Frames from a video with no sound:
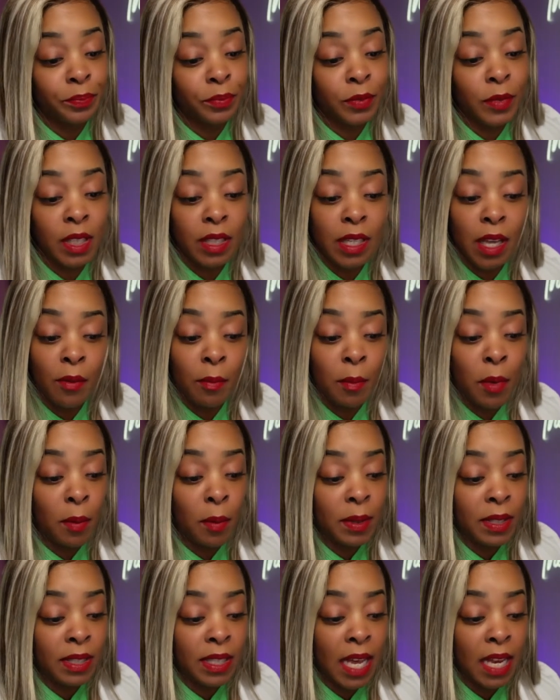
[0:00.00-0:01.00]
Let's have a
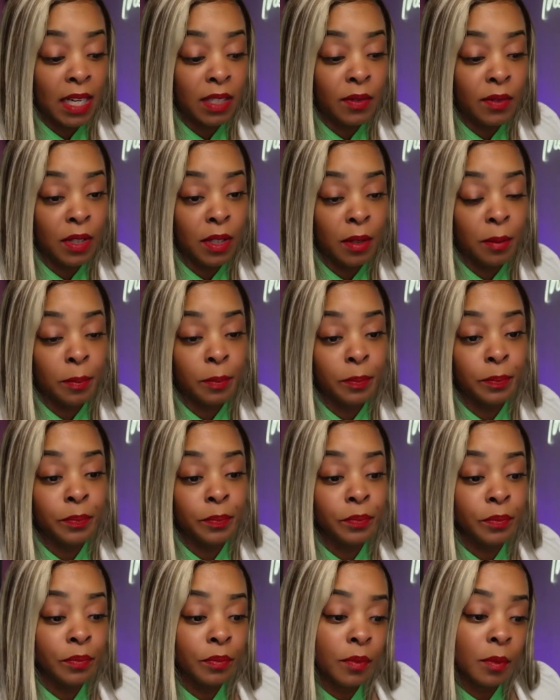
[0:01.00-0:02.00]
moment of silence for him.
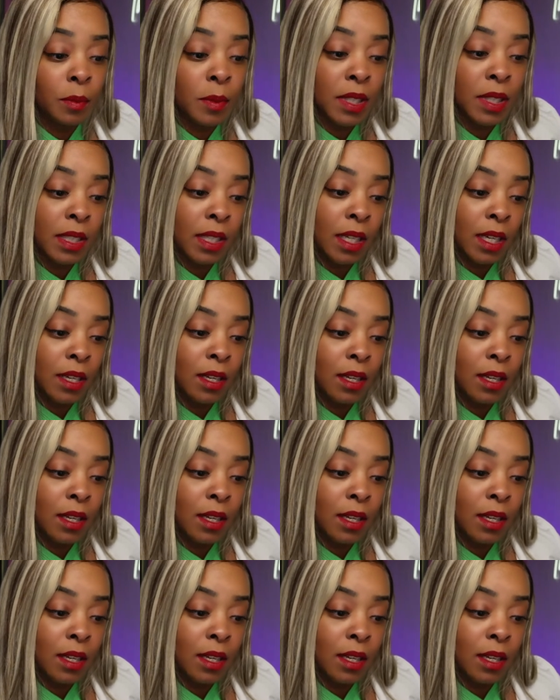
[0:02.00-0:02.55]
Let me see.